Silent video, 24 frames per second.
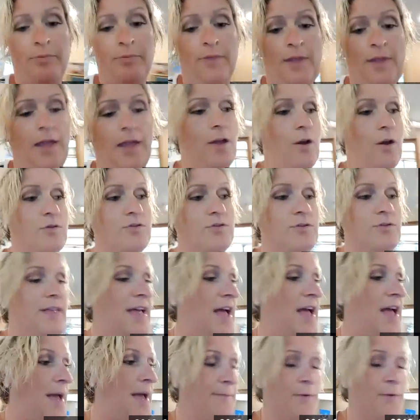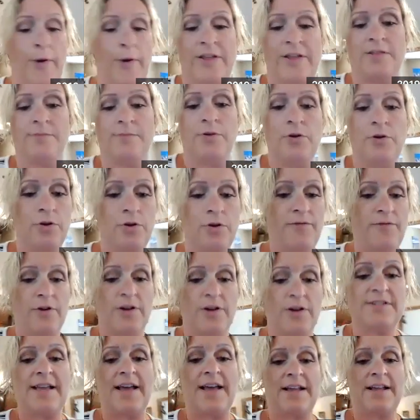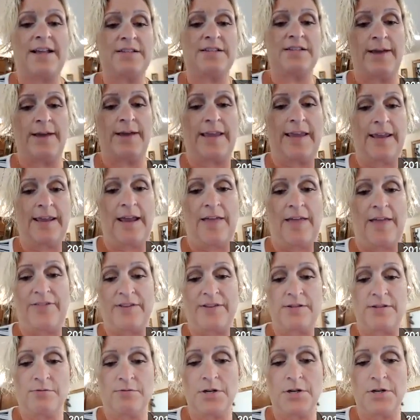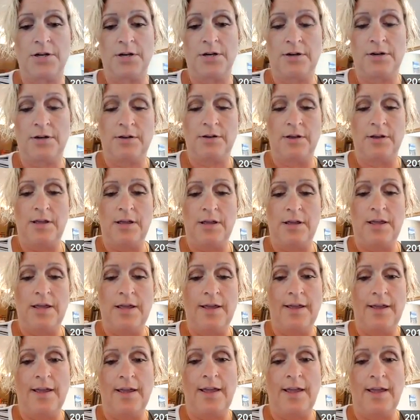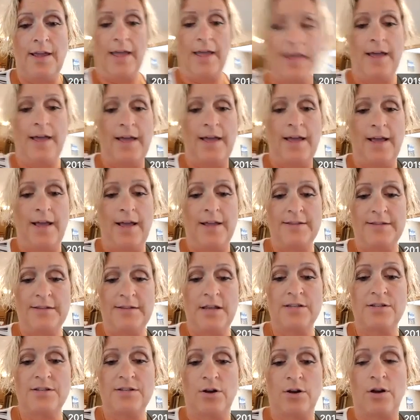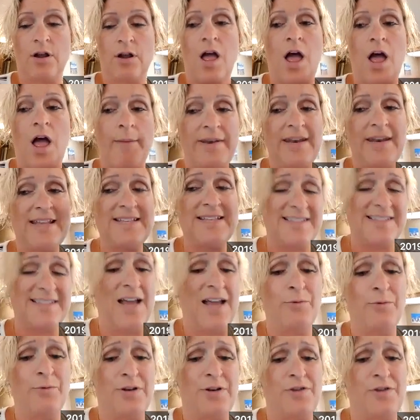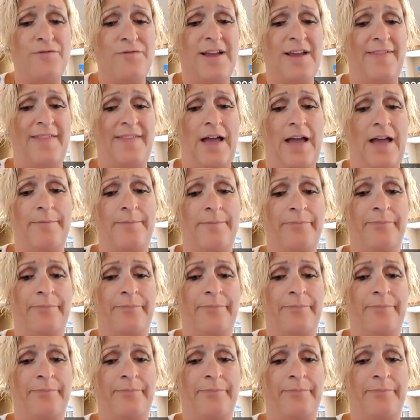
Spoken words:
And go do that. I'm going to mute you for a second so I can get out the door and start commenting done when you've done that.